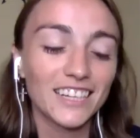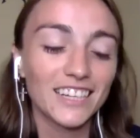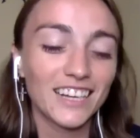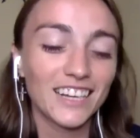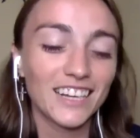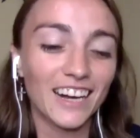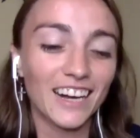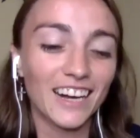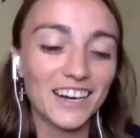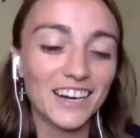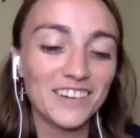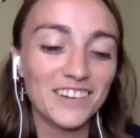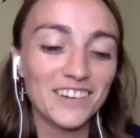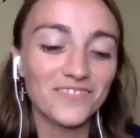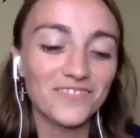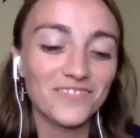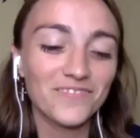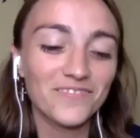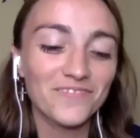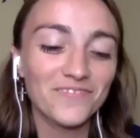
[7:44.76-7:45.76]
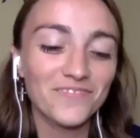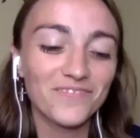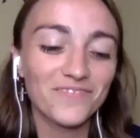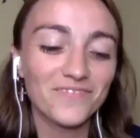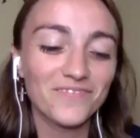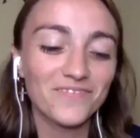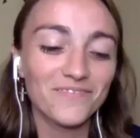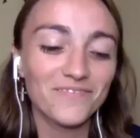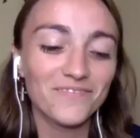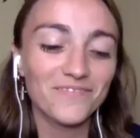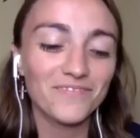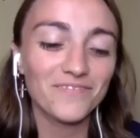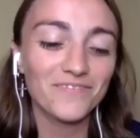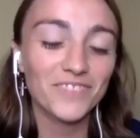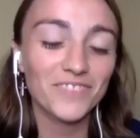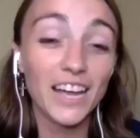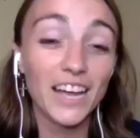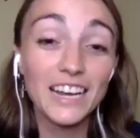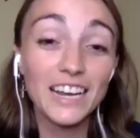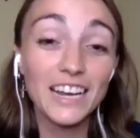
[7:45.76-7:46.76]
Um,
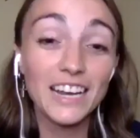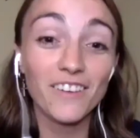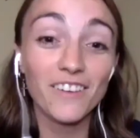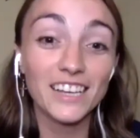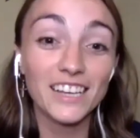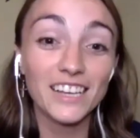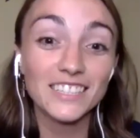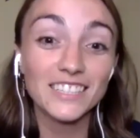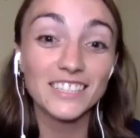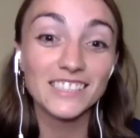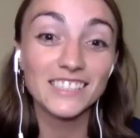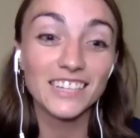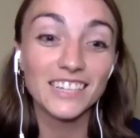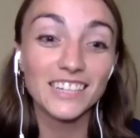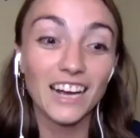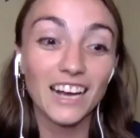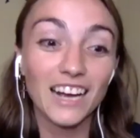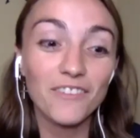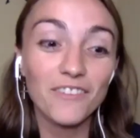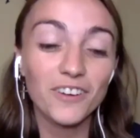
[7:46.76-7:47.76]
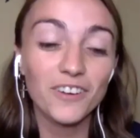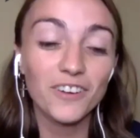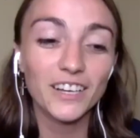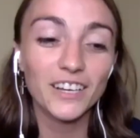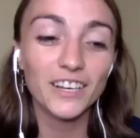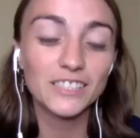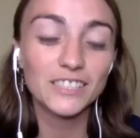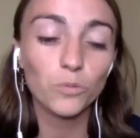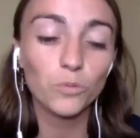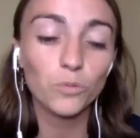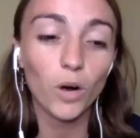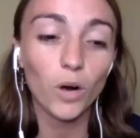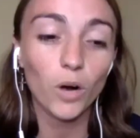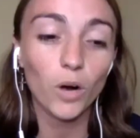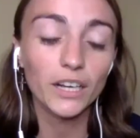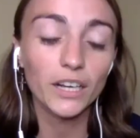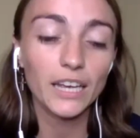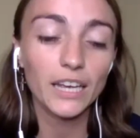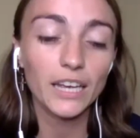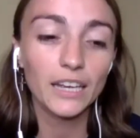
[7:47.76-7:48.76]
but anyways, I was
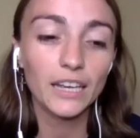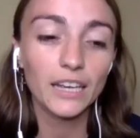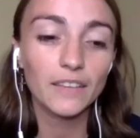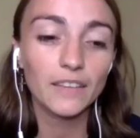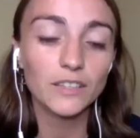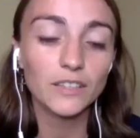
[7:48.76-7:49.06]
walking.